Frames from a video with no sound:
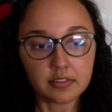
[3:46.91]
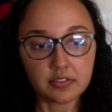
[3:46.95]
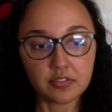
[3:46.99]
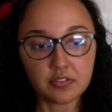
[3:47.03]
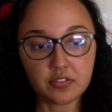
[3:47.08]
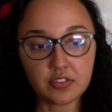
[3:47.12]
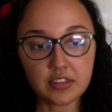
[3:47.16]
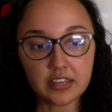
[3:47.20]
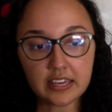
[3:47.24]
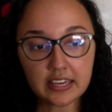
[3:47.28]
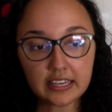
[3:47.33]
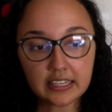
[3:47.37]

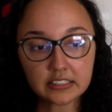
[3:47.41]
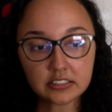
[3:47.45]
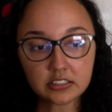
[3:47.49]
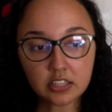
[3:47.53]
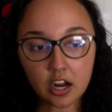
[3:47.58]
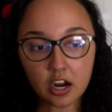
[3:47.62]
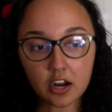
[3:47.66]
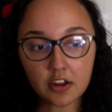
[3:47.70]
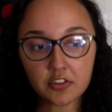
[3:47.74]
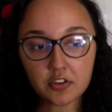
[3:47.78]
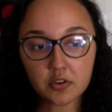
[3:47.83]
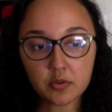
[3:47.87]
these
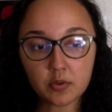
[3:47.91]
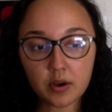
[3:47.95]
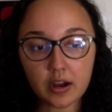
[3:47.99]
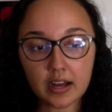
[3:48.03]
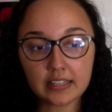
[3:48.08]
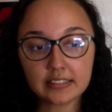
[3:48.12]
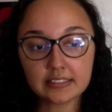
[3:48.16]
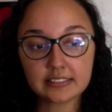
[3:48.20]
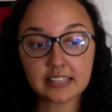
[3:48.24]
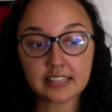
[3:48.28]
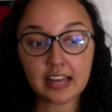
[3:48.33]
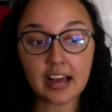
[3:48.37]
are the
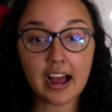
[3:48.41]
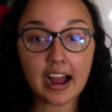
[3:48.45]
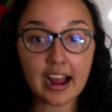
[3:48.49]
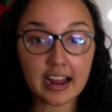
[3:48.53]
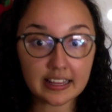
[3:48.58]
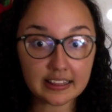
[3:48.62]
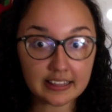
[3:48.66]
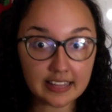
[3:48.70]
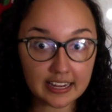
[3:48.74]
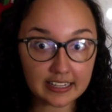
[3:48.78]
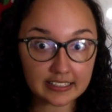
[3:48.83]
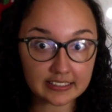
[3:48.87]
ones I
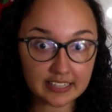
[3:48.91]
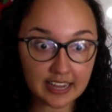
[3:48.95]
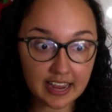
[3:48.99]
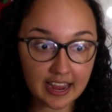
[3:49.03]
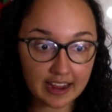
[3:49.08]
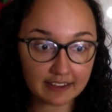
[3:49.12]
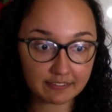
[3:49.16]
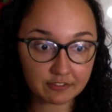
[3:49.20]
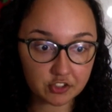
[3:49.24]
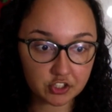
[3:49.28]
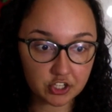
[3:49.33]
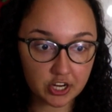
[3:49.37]
like to
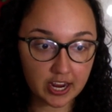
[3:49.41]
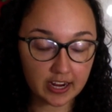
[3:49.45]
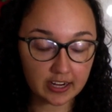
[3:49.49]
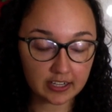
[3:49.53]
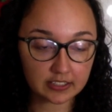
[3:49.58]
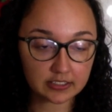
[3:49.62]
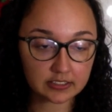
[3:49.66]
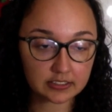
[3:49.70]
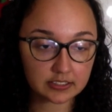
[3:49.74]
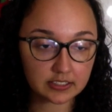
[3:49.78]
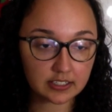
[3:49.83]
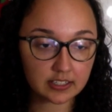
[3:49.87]
have
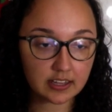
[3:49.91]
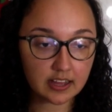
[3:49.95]
checked.